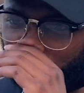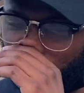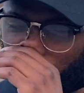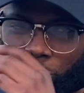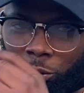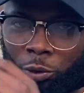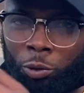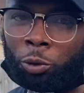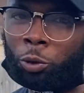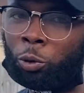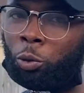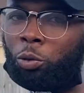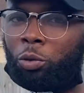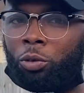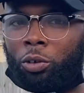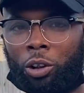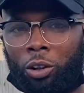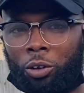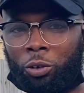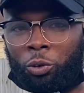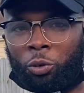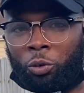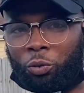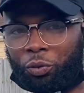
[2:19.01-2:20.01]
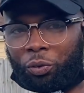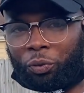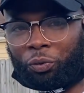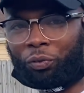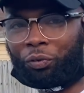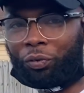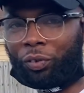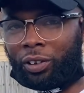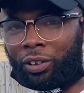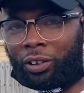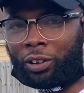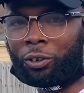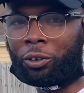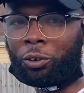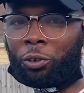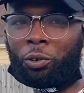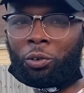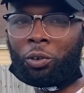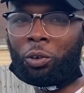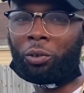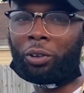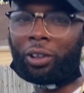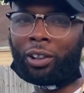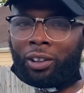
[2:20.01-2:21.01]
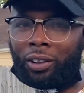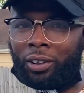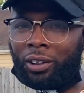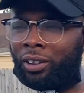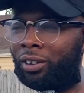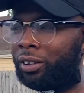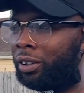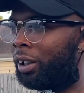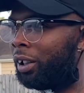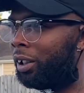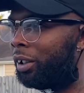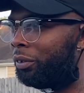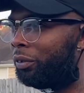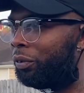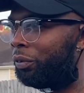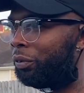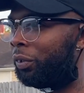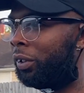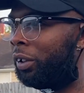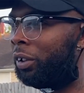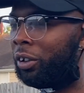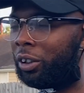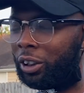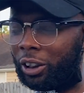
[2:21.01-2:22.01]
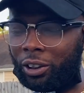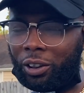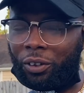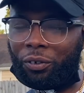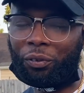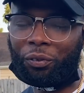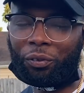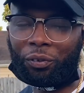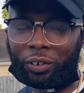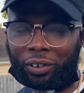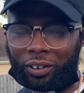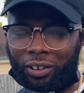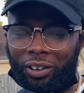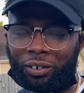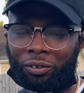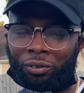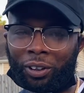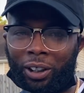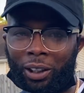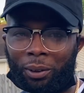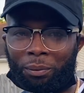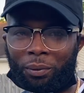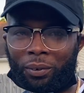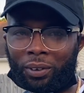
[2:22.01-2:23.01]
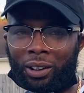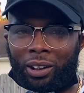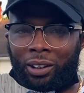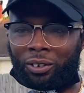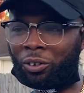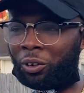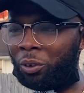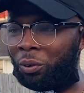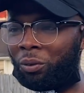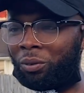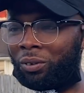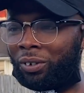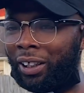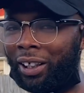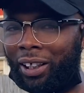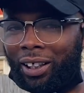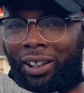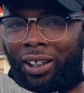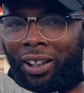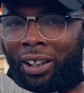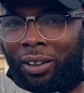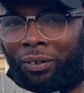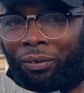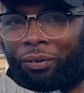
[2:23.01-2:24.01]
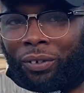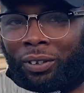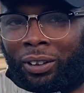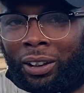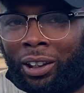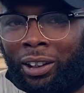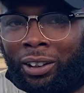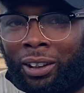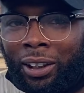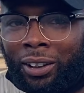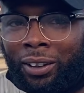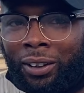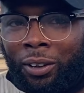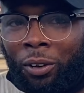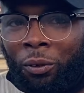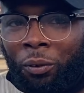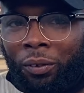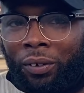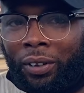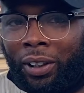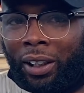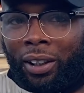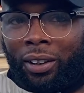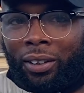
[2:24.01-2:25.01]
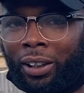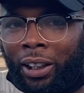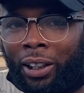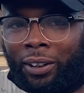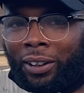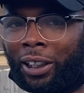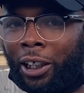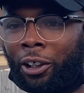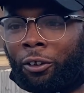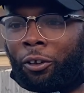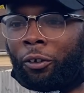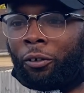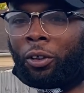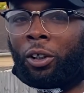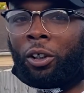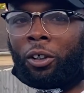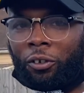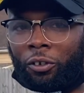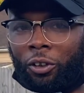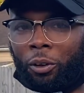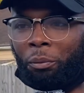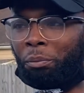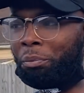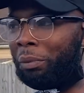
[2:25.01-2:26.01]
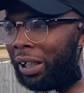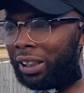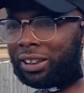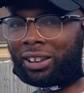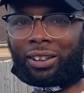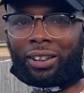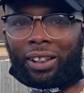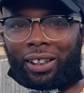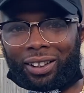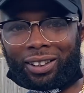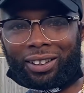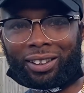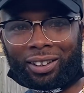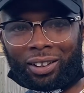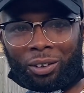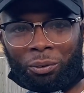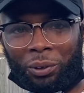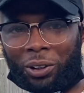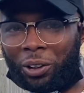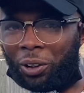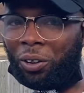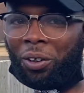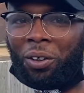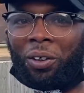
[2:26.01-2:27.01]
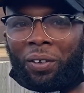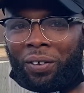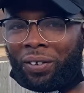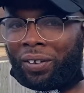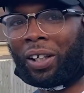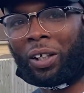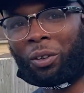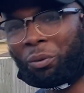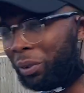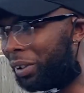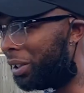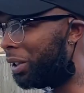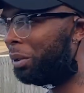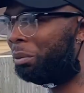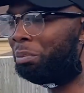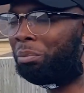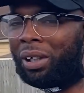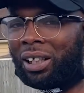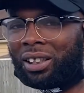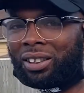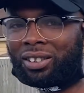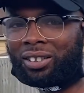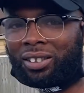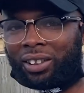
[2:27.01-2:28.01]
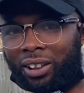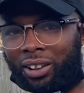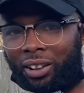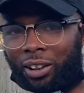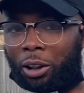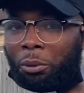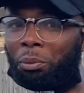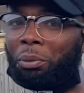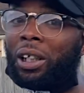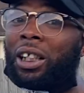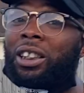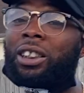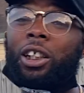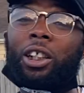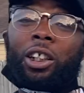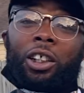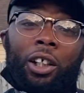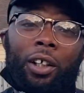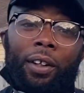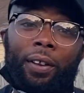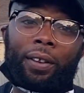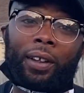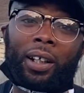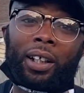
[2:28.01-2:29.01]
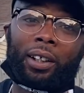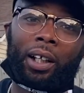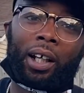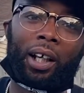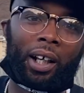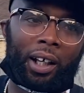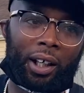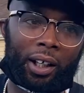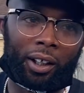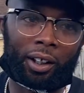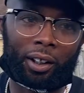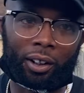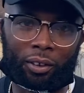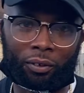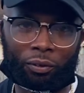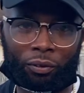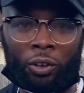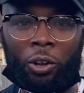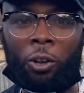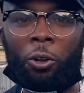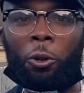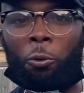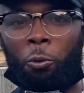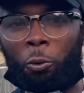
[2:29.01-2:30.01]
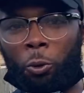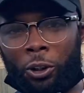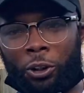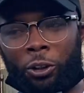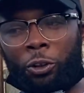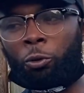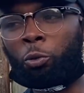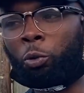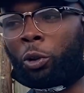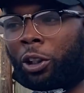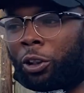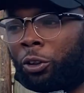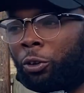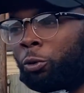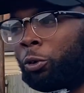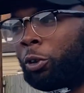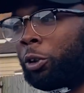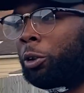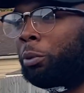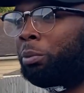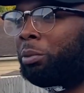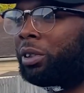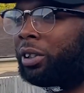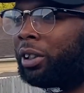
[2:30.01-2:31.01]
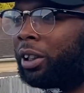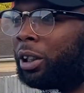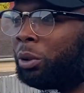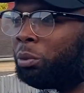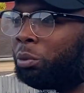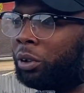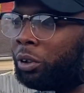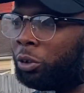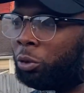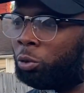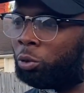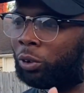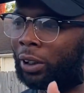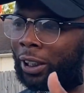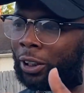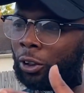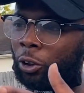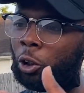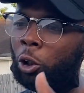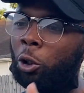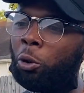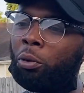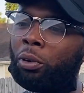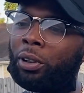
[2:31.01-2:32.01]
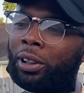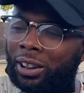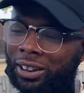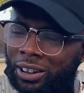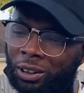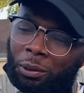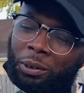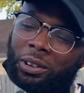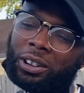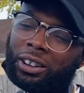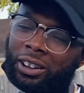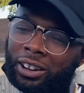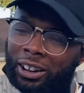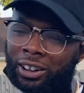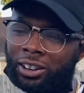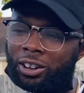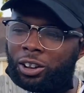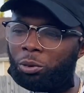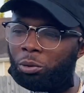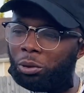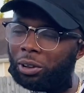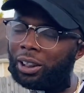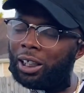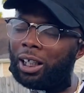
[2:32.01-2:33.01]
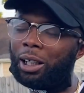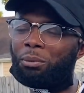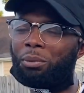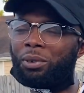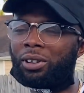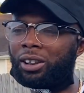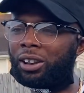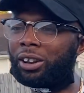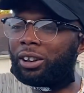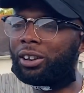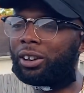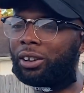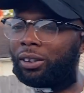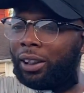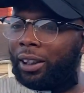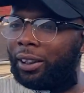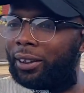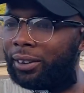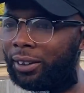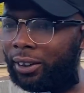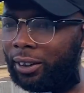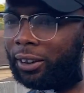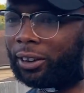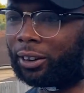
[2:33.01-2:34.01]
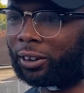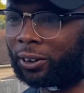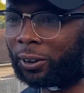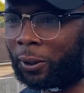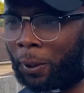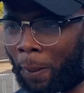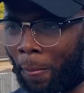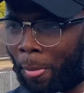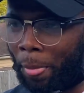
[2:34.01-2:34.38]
Do you, you know you from Philly? Do you know any non any Philly rapper that don't lack confidence? That, like, don't yeah, that's a that fact. They're the, the best nigga. We that, all think we the best nigga, but that's that, a good thing to have. Yeah. When you when you know what I'm saying when you like going socially into a competition like this